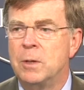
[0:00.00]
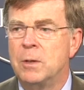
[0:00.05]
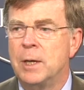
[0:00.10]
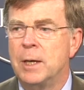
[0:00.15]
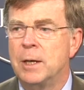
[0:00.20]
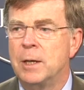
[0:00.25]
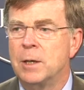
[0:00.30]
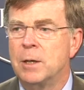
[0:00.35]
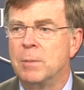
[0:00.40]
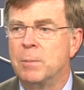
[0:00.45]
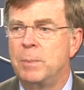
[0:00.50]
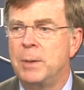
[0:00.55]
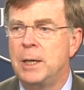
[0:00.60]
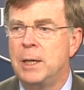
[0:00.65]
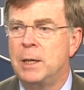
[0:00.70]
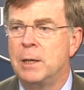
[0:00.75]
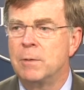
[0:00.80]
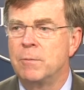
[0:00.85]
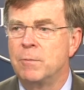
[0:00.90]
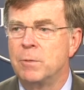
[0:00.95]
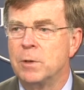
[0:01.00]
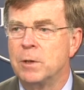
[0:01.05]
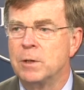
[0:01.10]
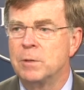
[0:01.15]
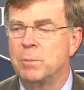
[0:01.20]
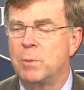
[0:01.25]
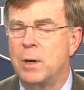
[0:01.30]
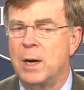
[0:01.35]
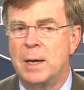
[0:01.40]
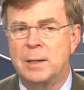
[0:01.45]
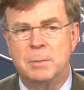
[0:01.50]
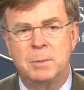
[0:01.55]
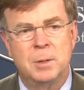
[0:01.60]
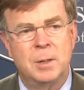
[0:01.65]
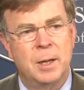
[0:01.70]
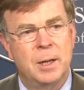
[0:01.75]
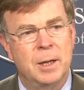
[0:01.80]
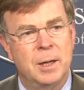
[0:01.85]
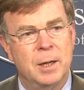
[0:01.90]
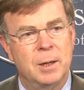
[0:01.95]
that competed for this
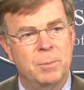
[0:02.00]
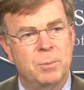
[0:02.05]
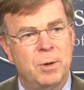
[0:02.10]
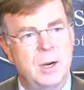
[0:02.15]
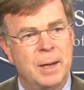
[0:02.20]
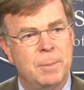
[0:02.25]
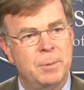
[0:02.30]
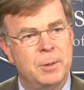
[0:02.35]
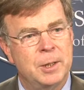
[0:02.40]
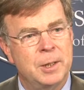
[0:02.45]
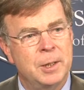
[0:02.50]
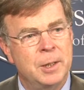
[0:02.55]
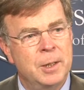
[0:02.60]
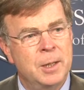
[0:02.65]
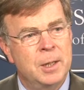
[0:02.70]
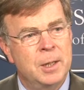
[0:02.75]
property.